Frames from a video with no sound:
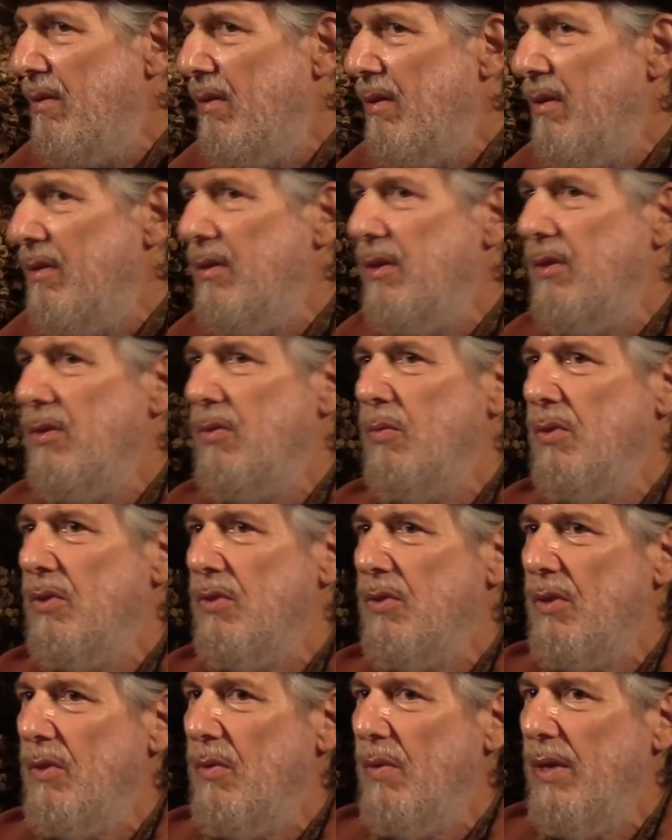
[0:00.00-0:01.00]
And this
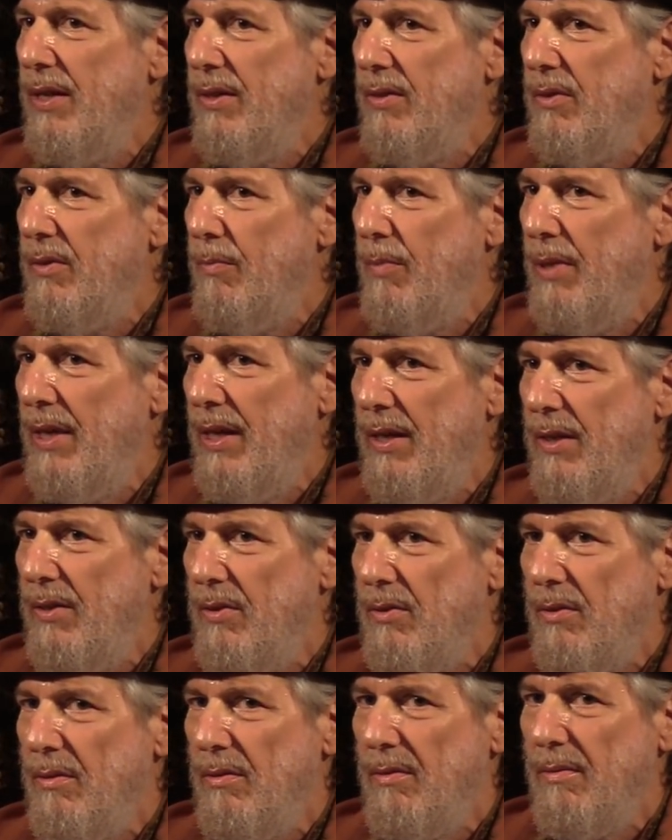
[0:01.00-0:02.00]
was a great
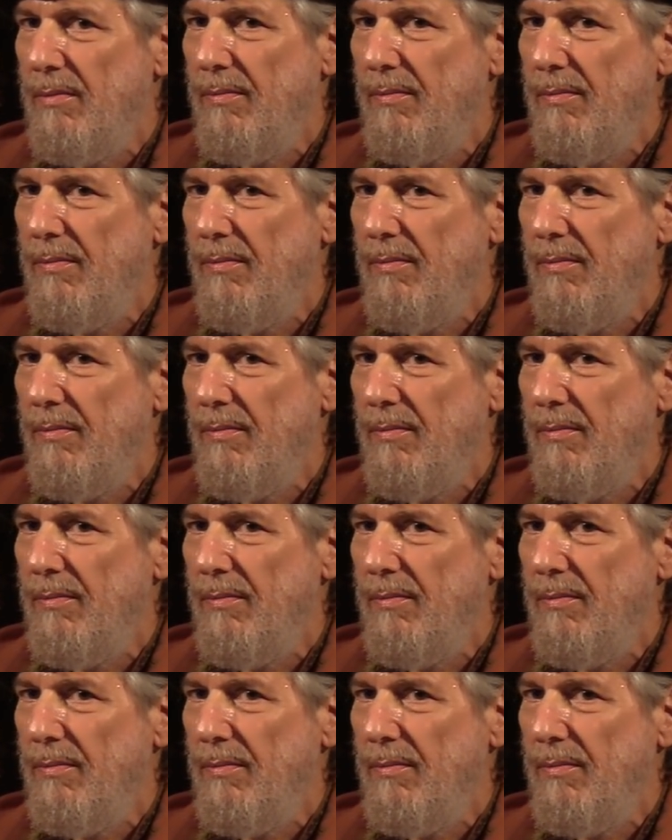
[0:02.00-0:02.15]
debate.